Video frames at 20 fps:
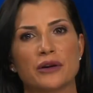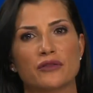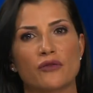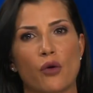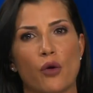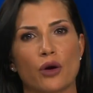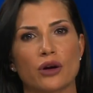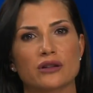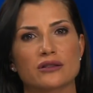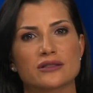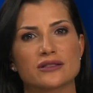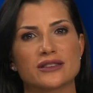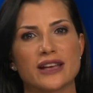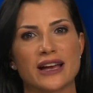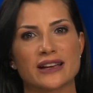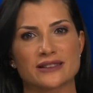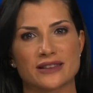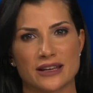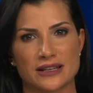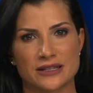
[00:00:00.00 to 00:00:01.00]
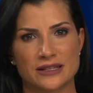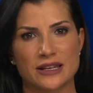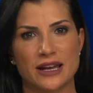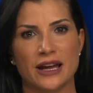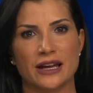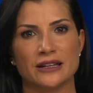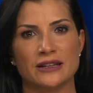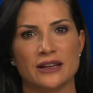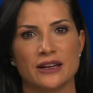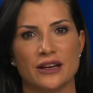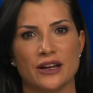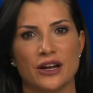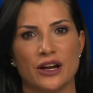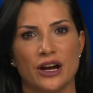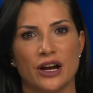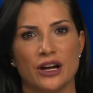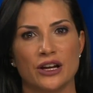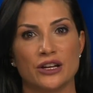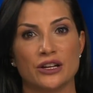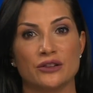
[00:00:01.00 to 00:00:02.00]
of course, as I said,
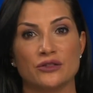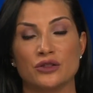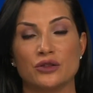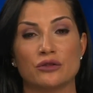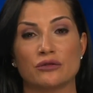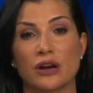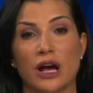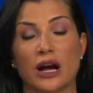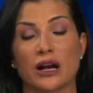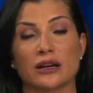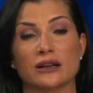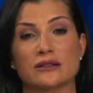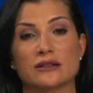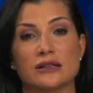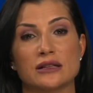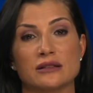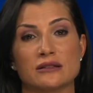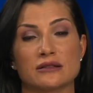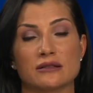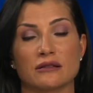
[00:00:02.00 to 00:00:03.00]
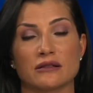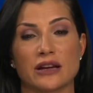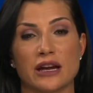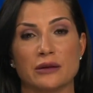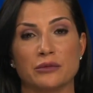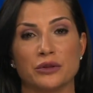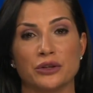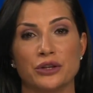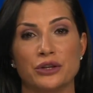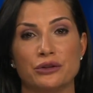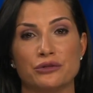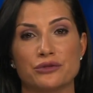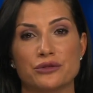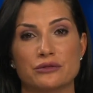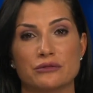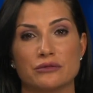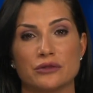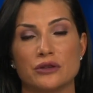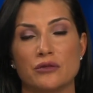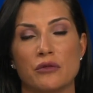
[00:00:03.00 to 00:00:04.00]
you're not going to see this on cable
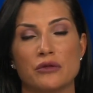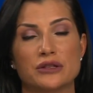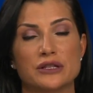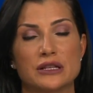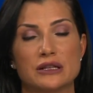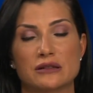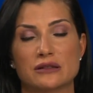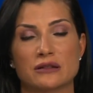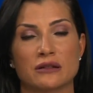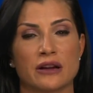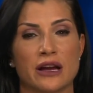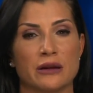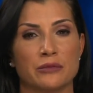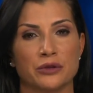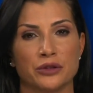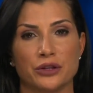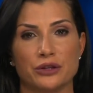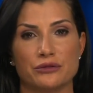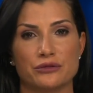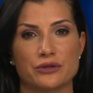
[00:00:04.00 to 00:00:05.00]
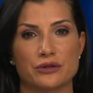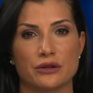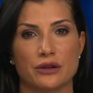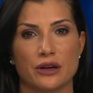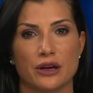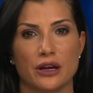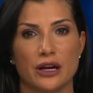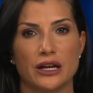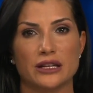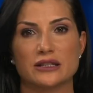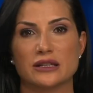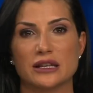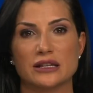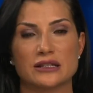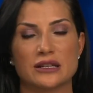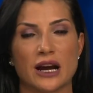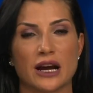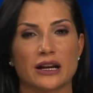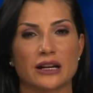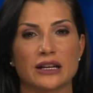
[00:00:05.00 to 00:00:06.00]
news. You won't see this on cable news.
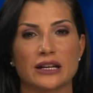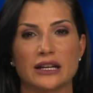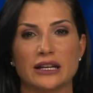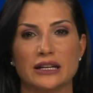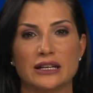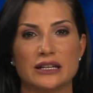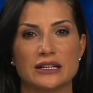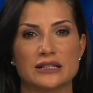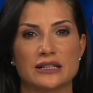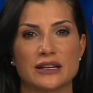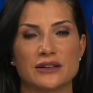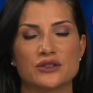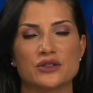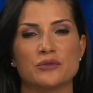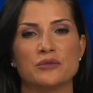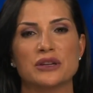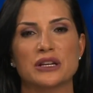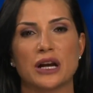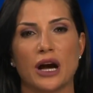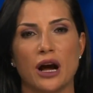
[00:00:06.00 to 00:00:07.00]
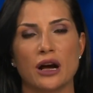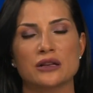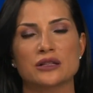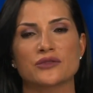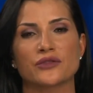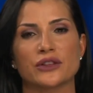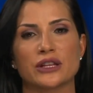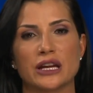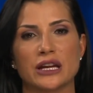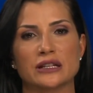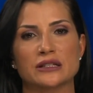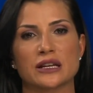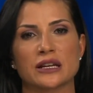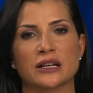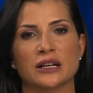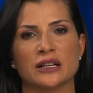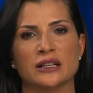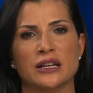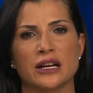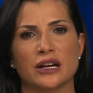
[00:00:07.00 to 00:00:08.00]
It's not going to get any attention because for the
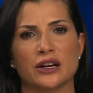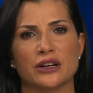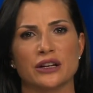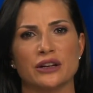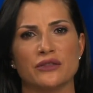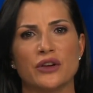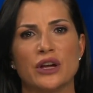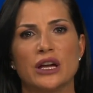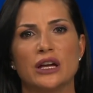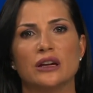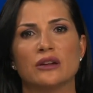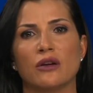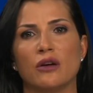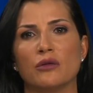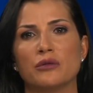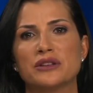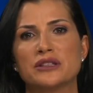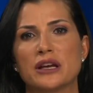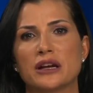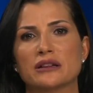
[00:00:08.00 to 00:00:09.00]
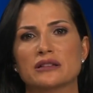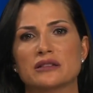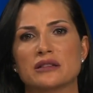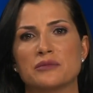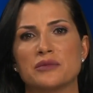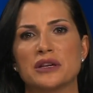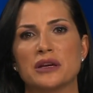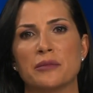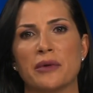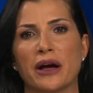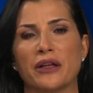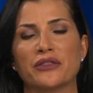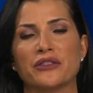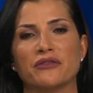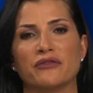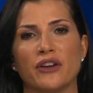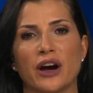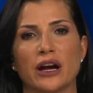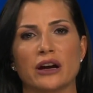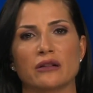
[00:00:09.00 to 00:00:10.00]
anti-gun narrative, it always has to be about
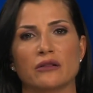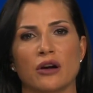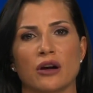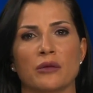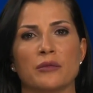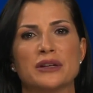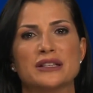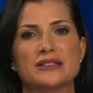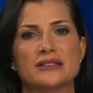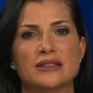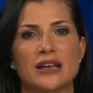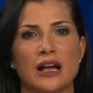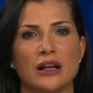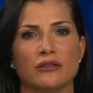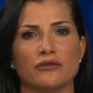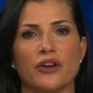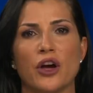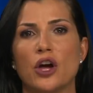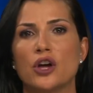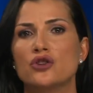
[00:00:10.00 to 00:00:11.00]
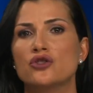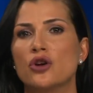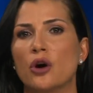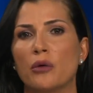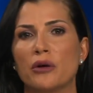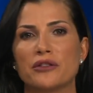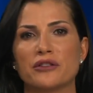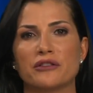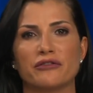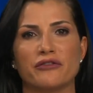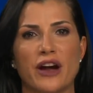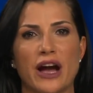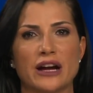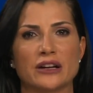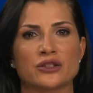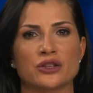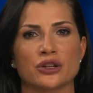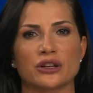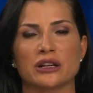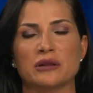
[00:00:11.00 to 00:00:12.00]
the firearm itself. No other
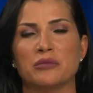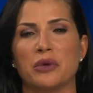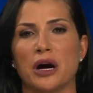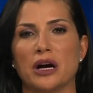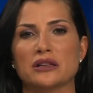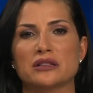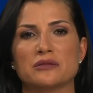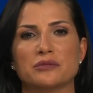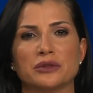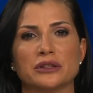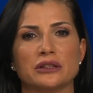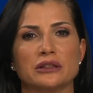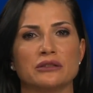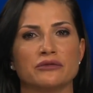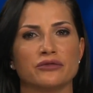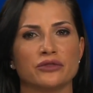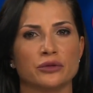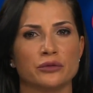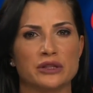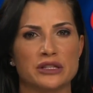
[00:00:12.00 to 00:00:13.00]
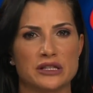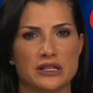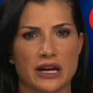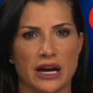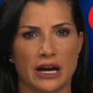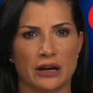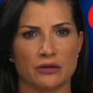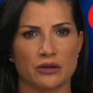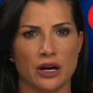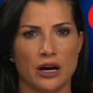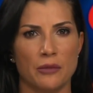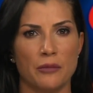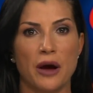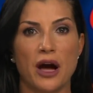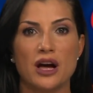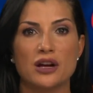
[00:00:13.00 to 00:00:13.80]
factor can possibly influence the outcome,